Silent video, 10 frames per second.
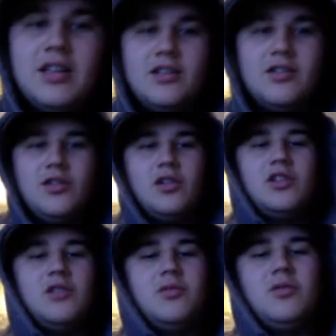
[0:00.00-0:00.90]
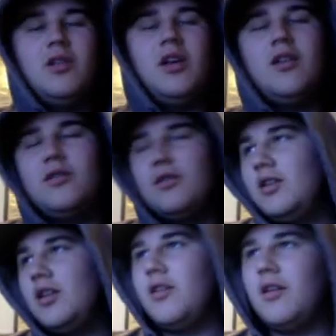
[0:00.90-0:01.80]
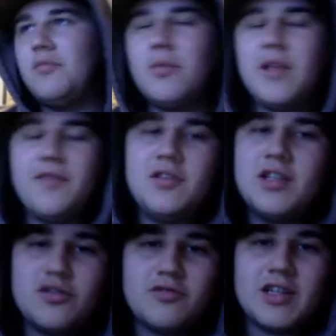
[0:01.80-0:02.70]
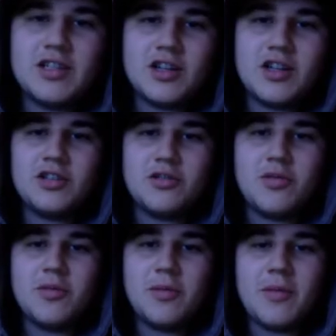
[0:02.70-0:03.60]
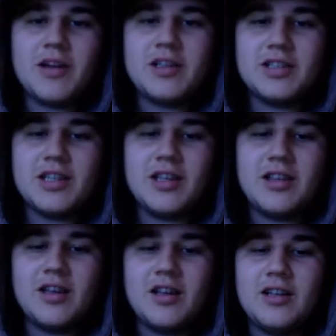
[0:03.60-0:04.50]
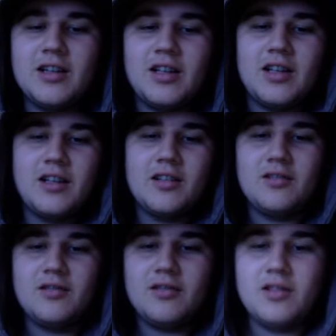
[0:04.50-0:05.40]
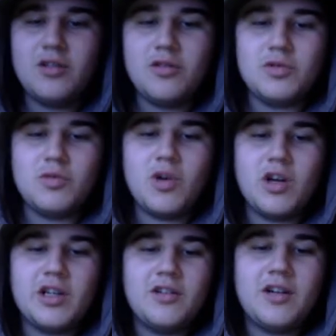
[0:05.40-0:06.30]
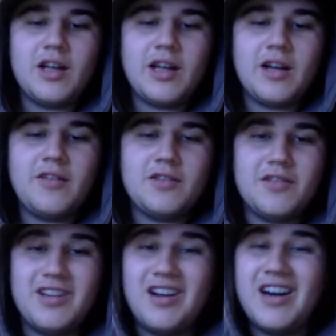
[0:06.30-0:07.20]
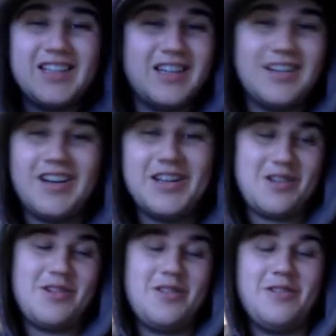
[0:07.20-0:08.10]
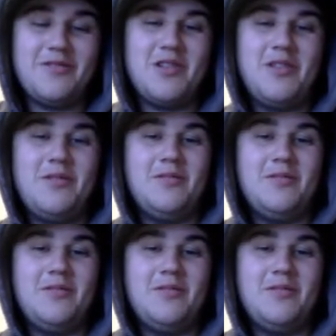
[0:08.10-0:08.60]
knowledgeable. Although, you know, probably if you did your research, you would probably be able to see that who was working on it out of these three. Like I didn't, I didn't know that three,